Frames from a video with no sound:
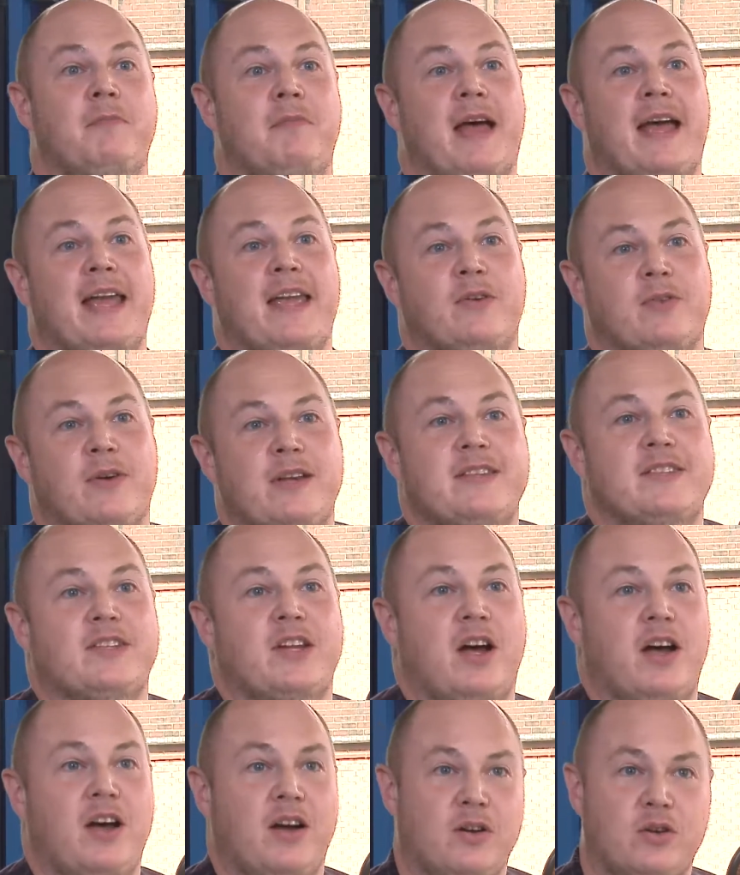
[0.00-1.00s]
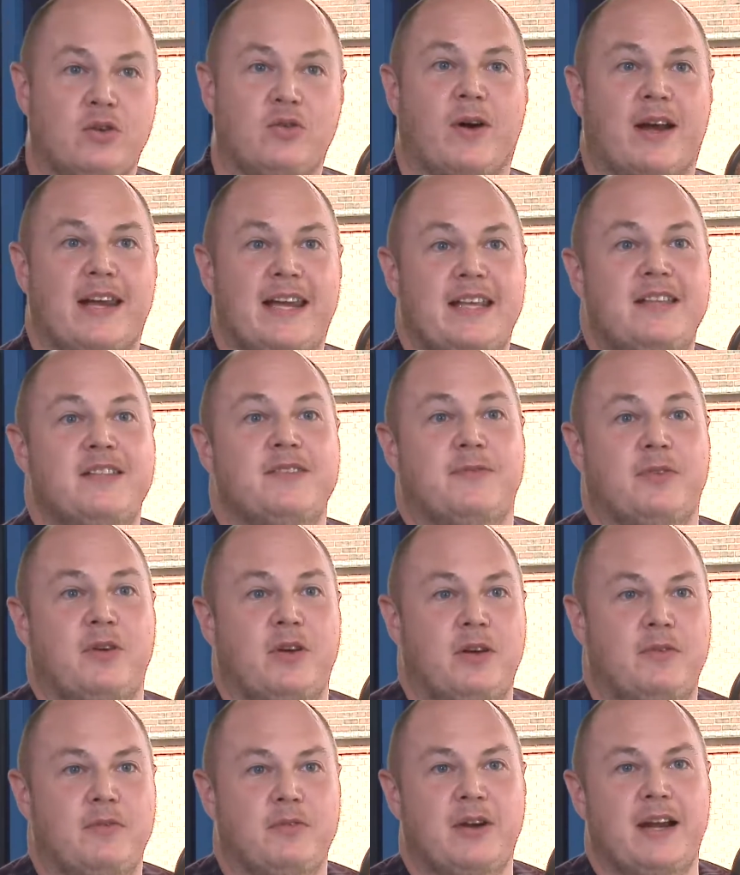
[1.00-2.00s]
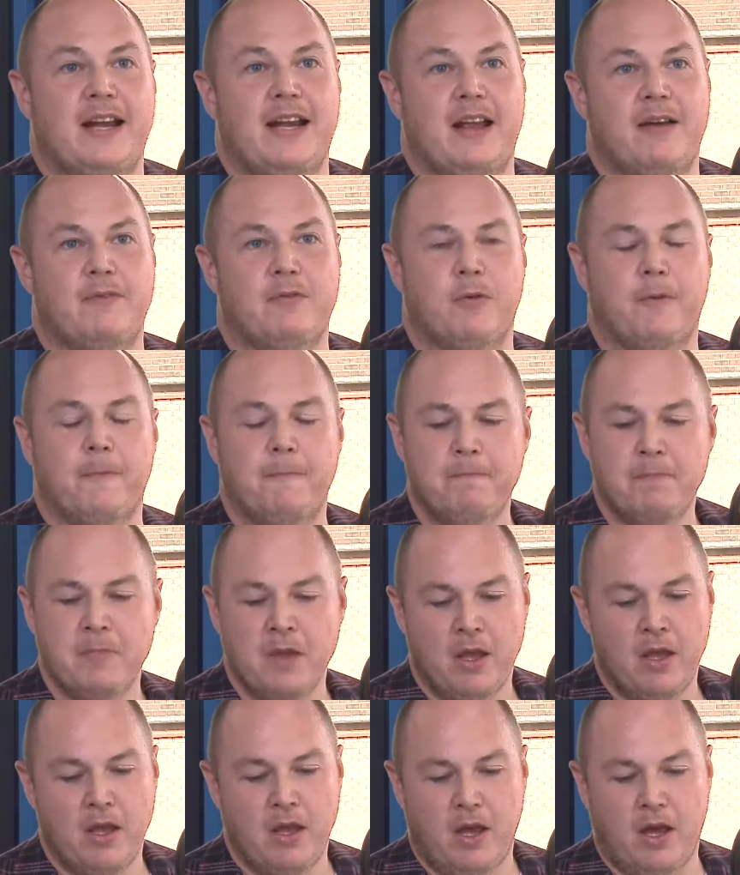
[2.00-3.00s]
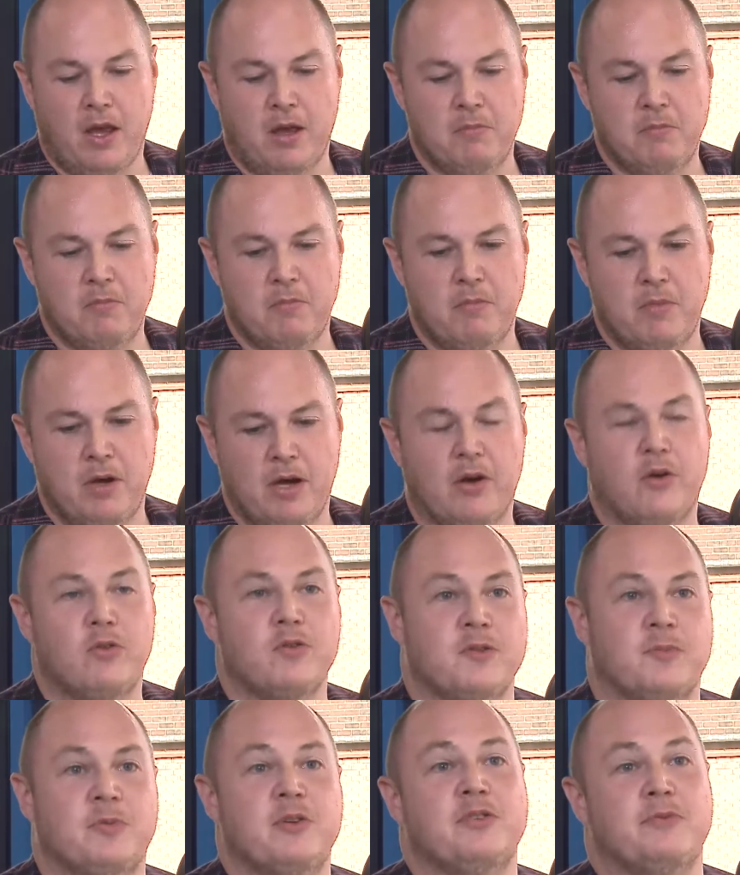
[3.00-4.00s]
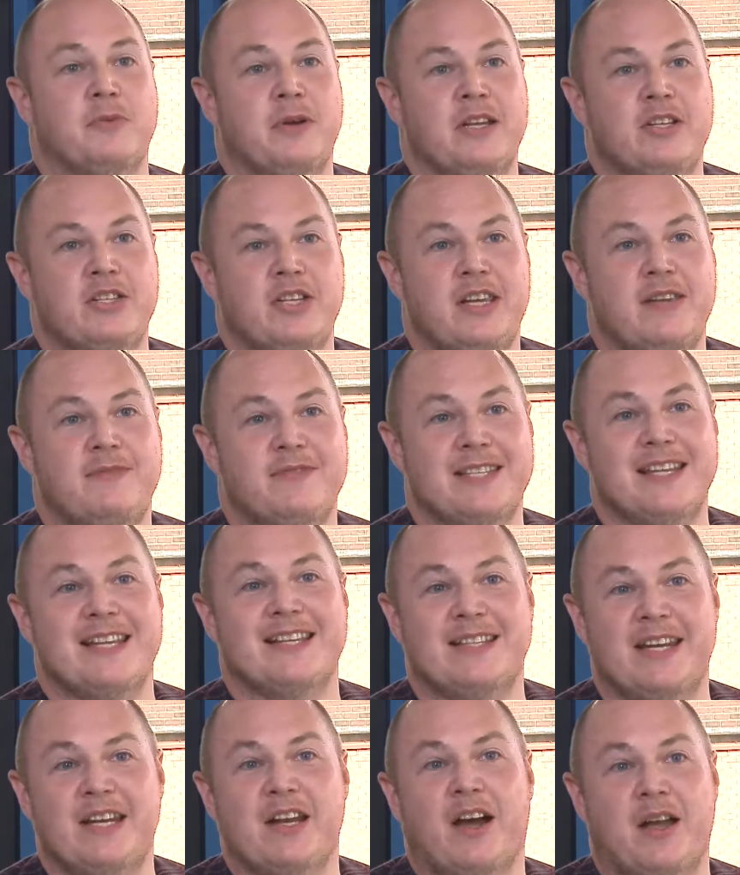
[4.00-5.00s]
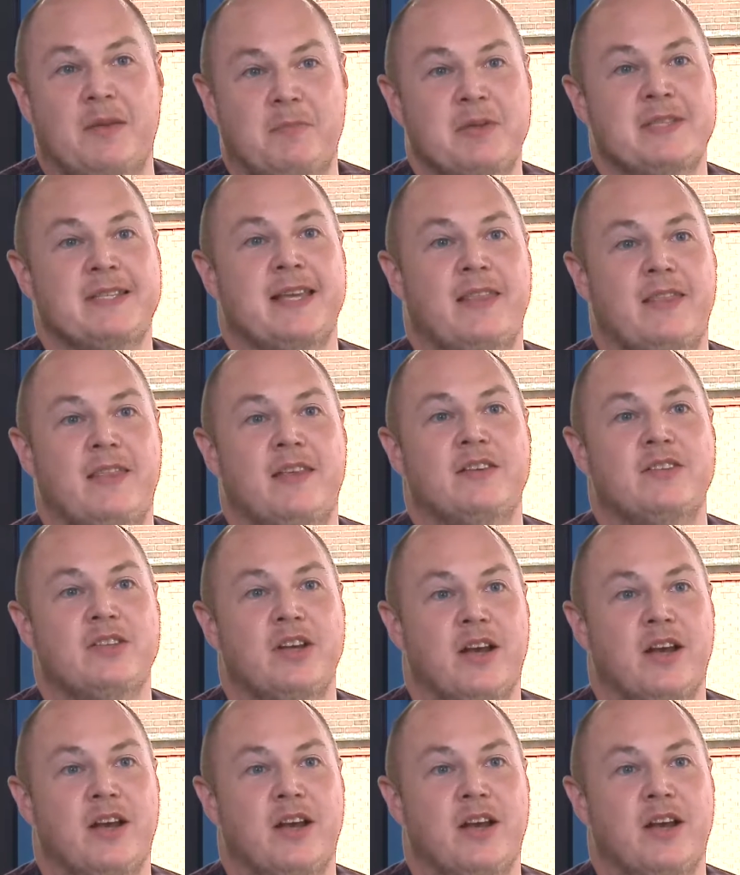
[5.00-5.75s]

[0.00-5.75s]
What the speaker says: A or A star grades for A-level. At Oxbridge, we achieved 69% this year.